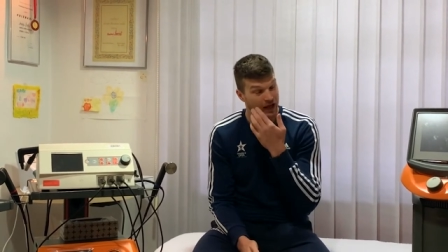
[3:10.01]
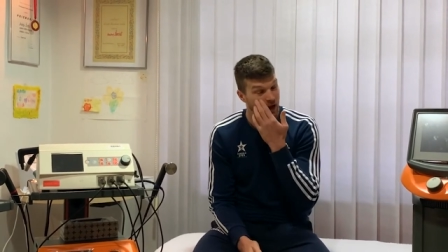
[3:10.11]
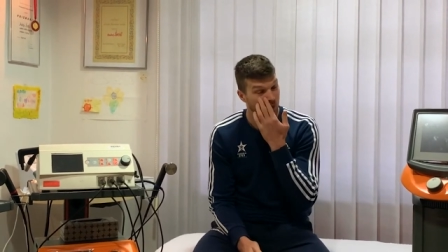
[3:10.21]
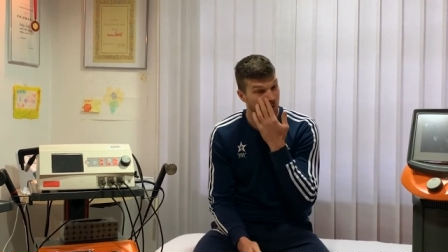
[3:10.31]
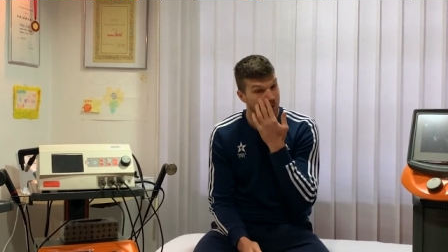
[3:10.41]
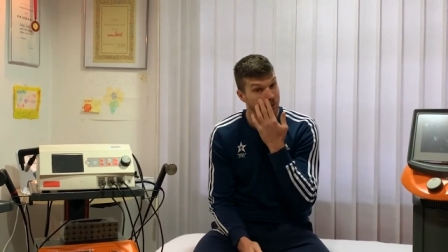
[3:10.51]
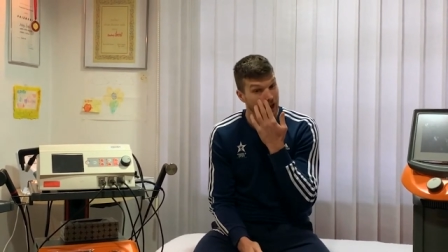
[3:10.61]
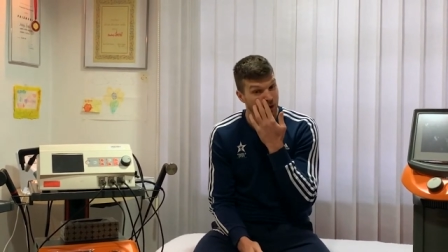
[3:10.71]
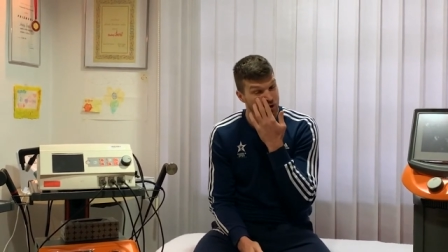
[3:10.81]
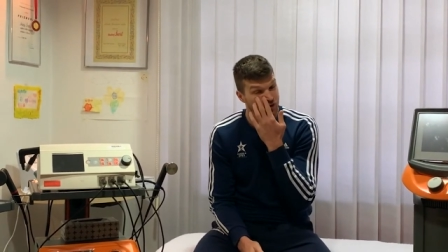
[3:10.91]
I
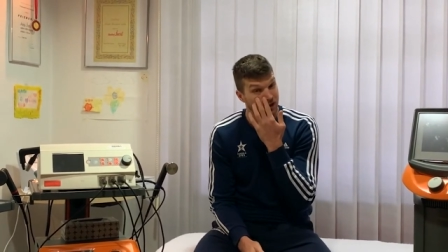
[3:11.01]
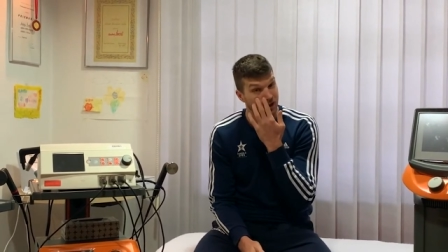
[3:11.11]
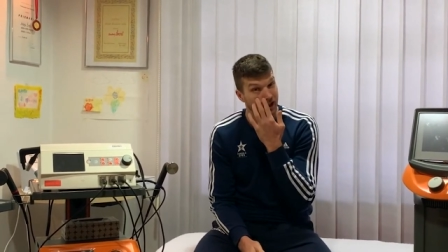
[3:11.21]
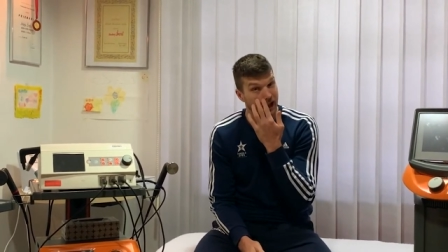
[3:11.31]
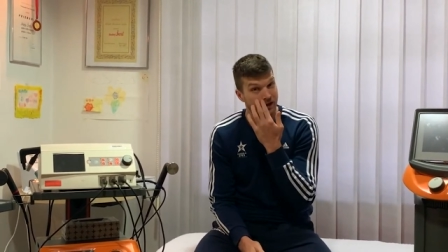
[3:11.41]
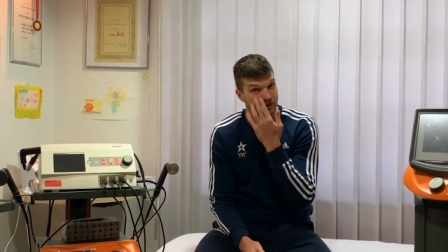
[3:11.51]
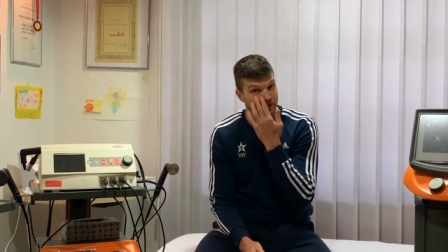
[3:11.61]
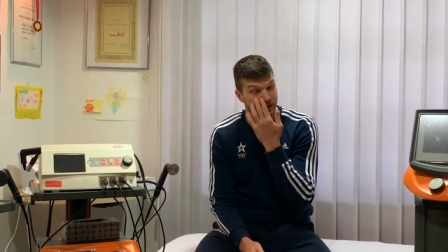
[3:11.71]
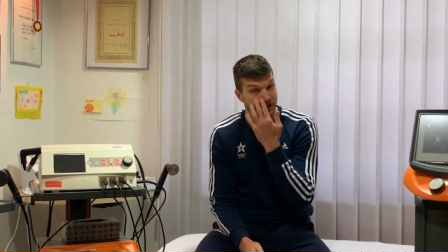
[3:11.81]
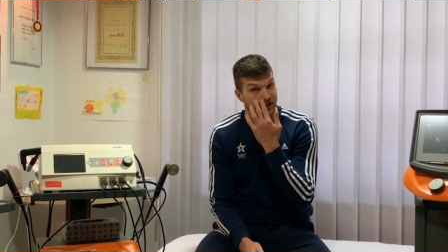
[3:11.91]
was very glad
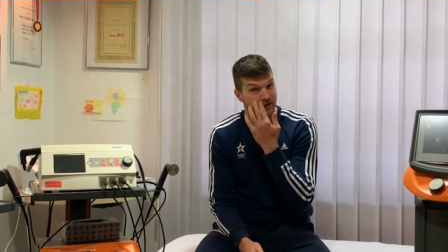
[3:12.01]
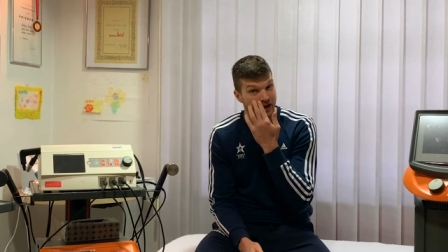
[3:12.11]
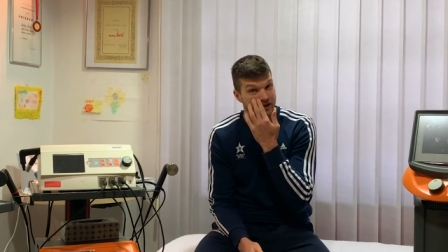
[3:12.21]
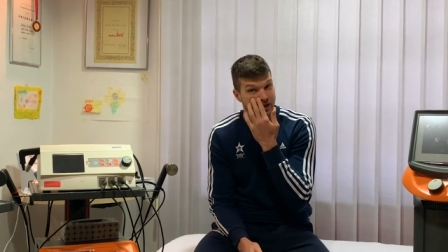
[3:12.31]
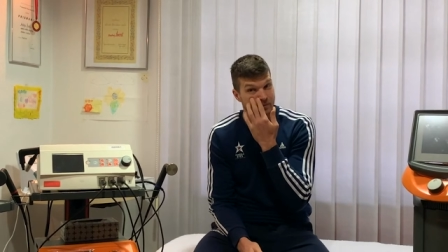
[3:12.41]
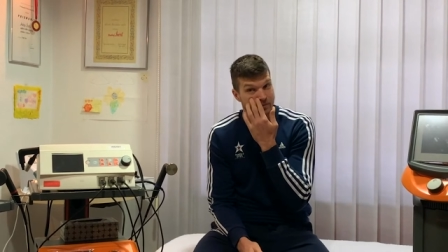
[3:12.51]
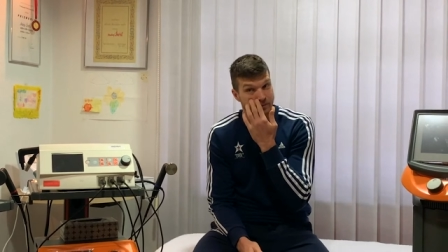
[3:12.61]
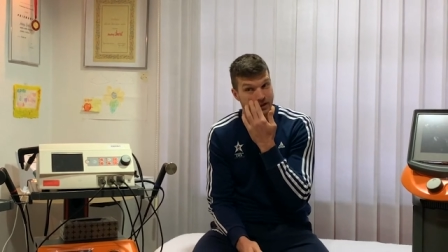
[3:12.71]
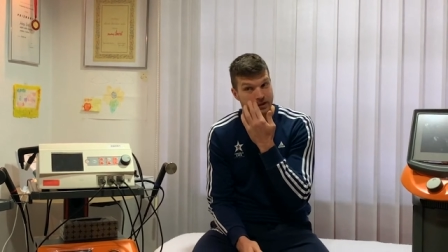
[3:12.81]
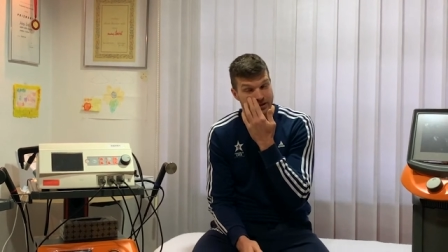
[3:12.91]
that I find him,
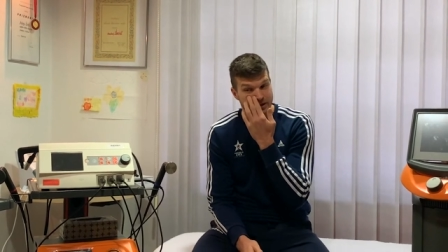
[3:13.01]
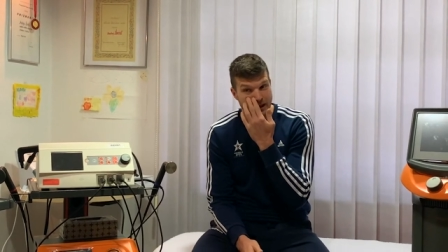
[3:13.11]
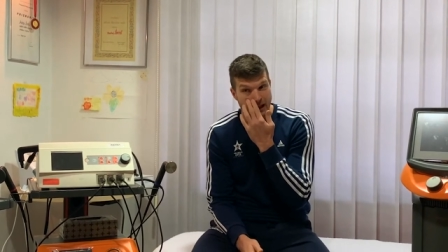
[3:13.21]
because